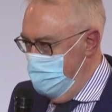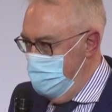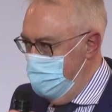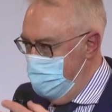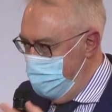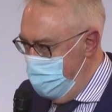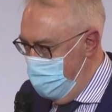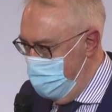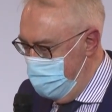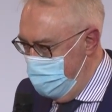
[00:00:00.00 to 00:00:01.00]
the
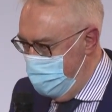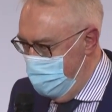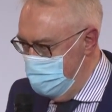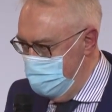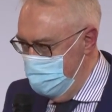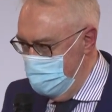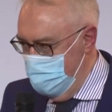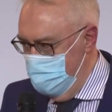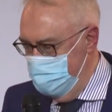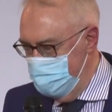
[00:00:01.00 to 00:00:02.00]
reform of the
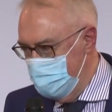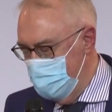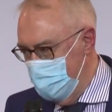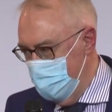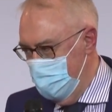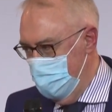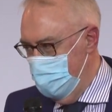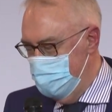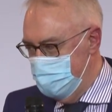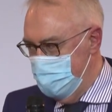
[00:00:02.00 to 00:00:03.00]
pharmaceutical
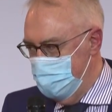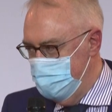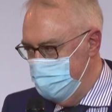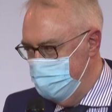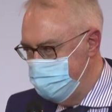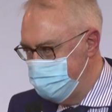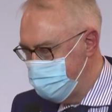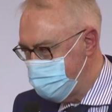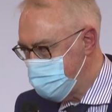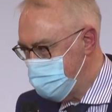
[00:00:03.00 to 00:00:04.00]
legislation,
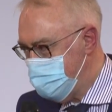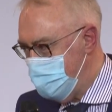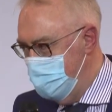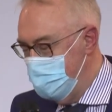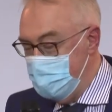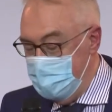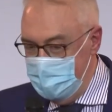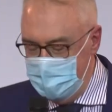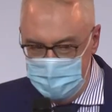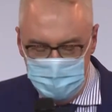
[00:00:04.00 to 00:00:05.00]
the
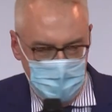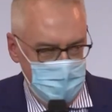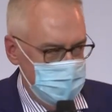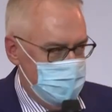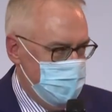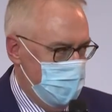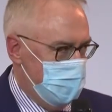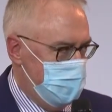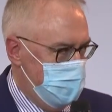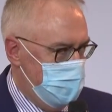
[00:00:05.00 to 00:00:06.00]
clinical trials
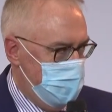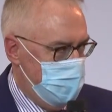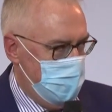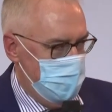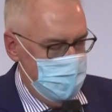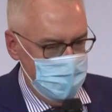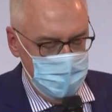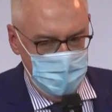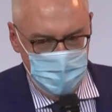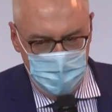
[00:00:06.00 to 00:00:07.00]
directive we've heard about
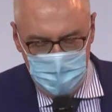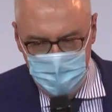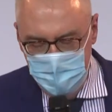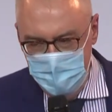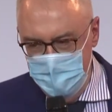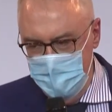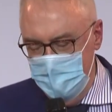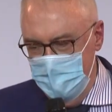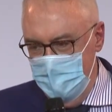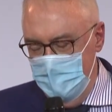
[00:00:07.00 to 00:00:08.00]
earlier on.
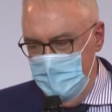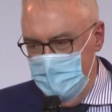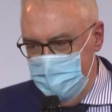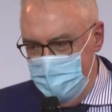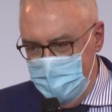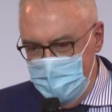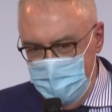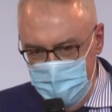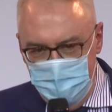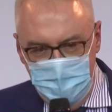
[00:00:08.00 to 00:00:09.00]
There are many
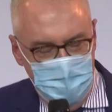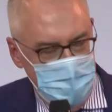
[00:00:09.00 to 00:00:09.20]
European